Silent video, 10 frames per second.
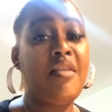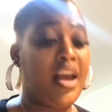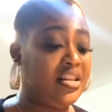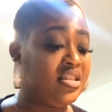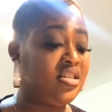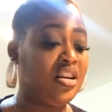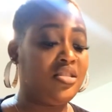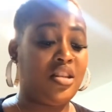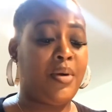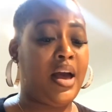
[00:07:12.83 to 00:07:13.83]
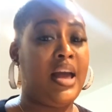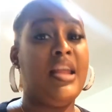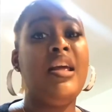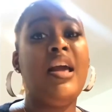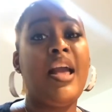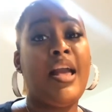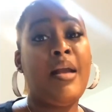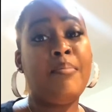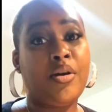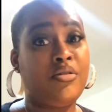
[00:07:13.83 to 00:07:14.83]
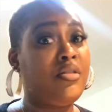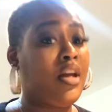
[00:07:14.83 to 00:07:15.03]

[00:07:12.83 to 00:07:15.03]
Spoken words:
and stuck to the pot and burnt.